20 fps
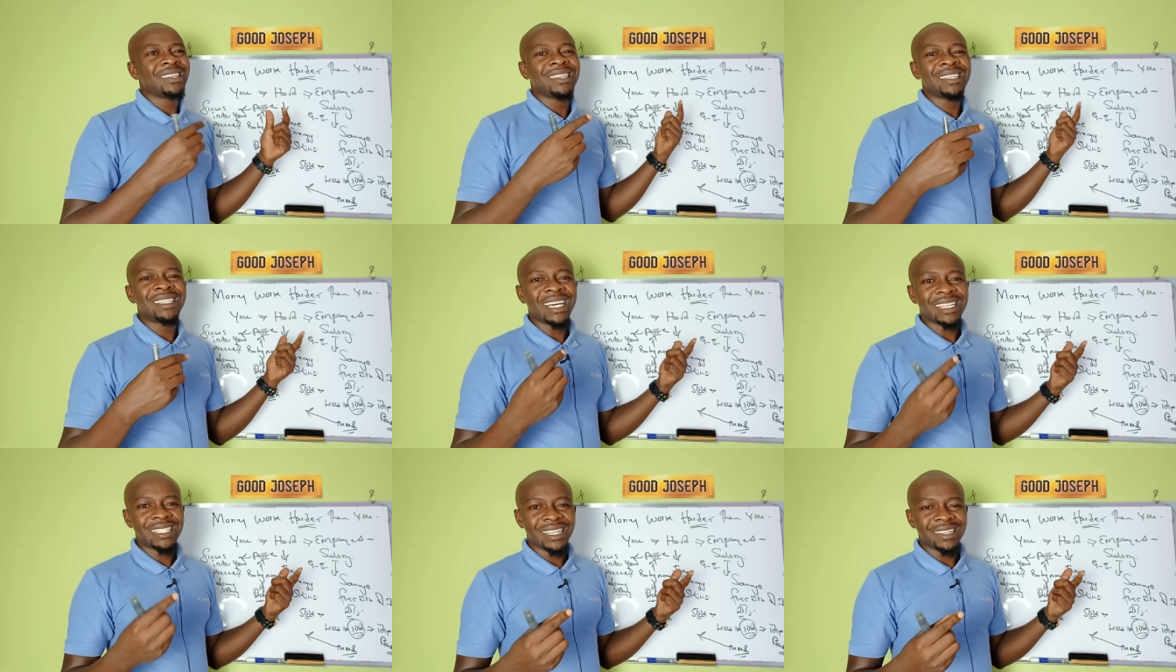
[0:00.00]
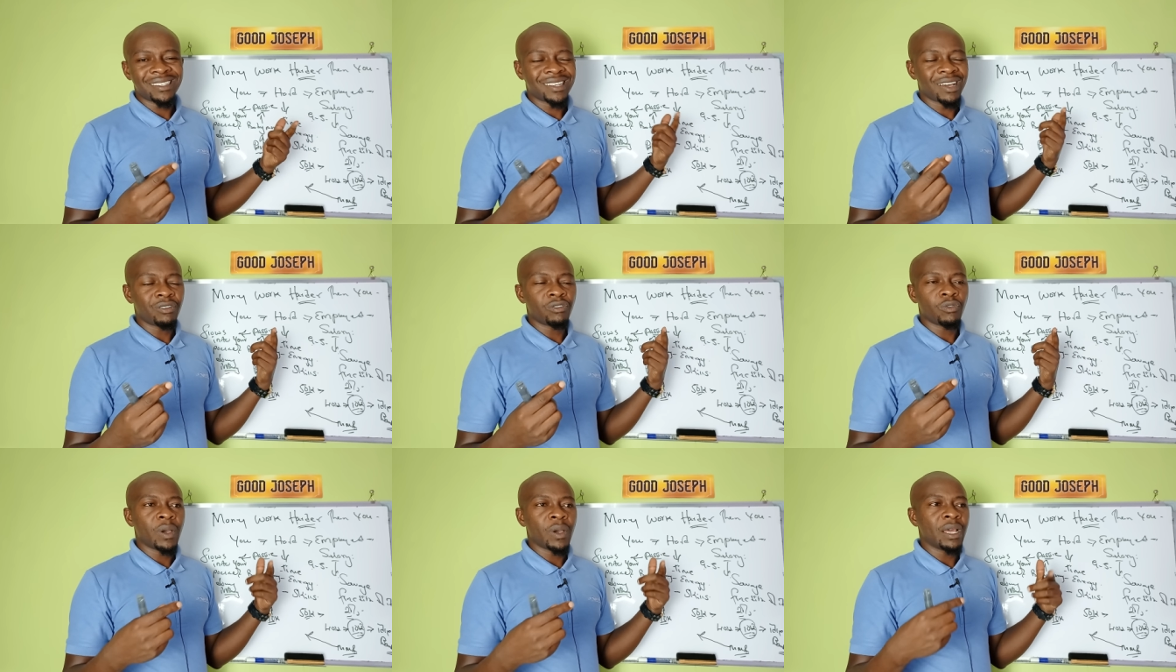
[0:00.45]
it doesn't
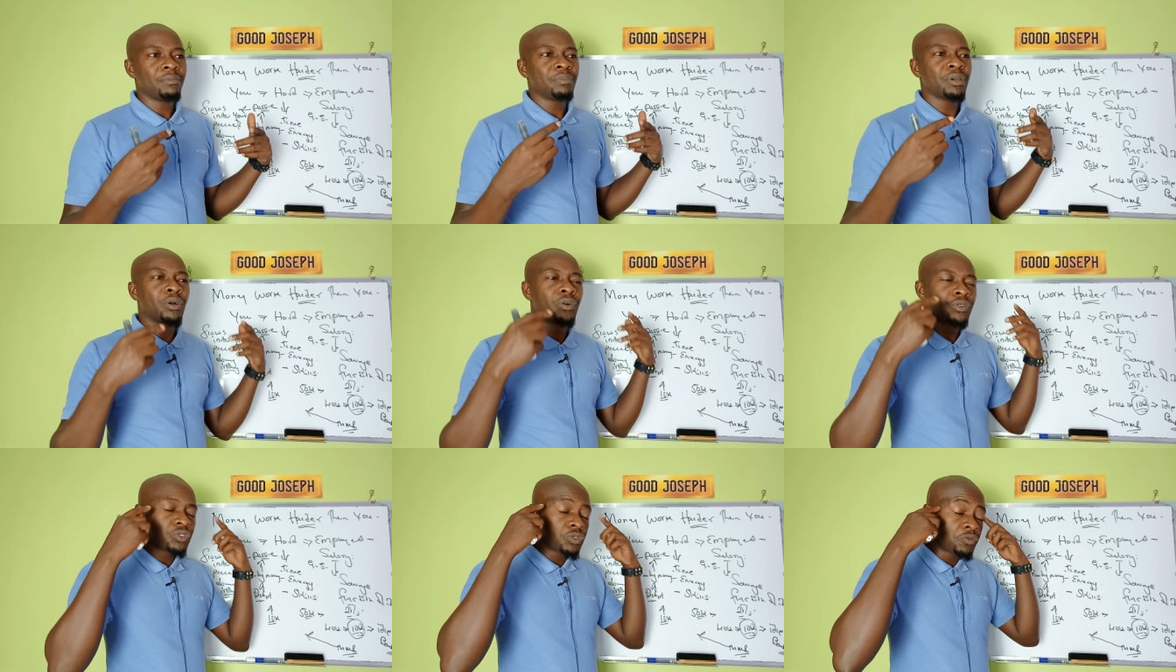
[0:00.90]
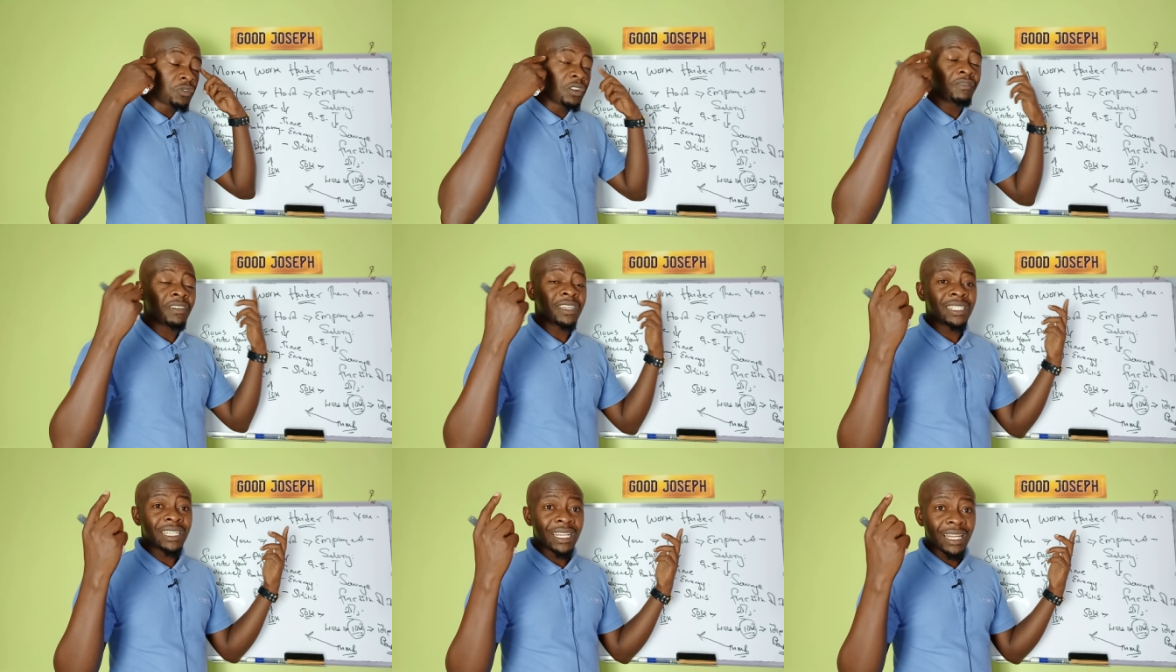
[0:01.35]
sound well because you've
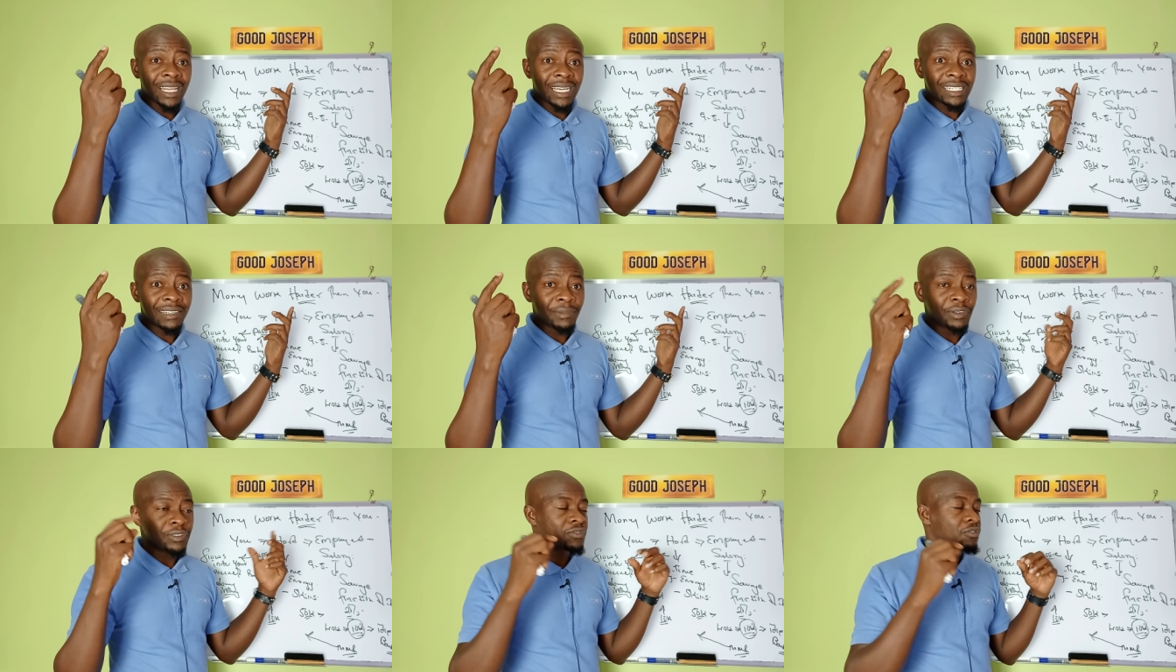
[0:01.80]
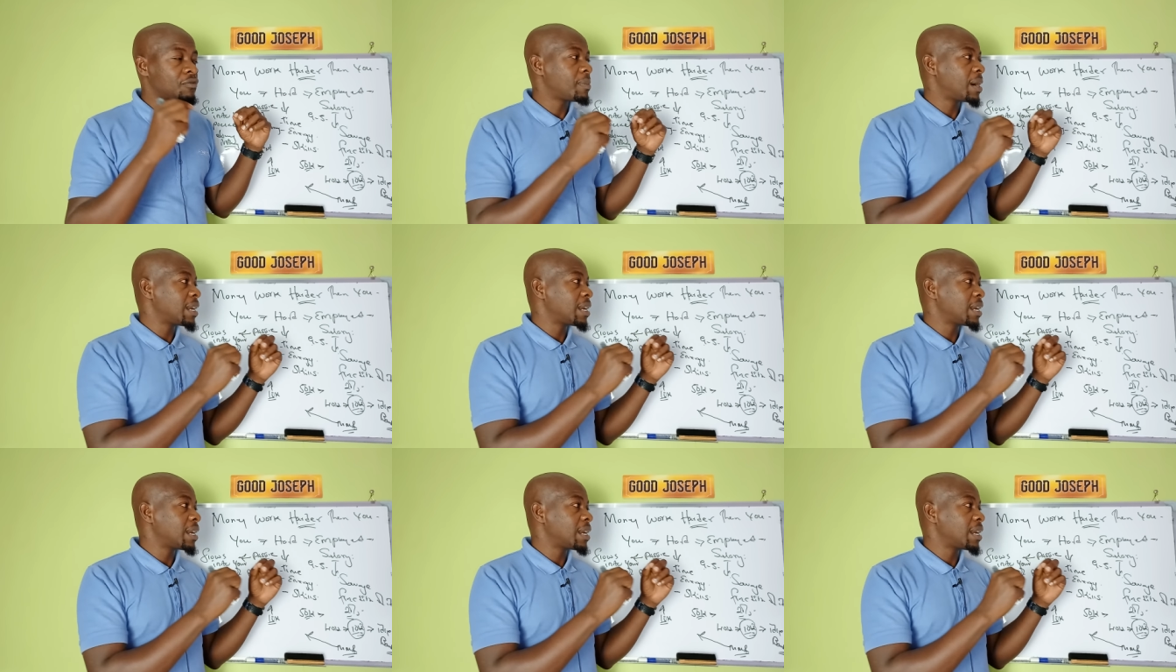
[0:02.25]
never seen that amount of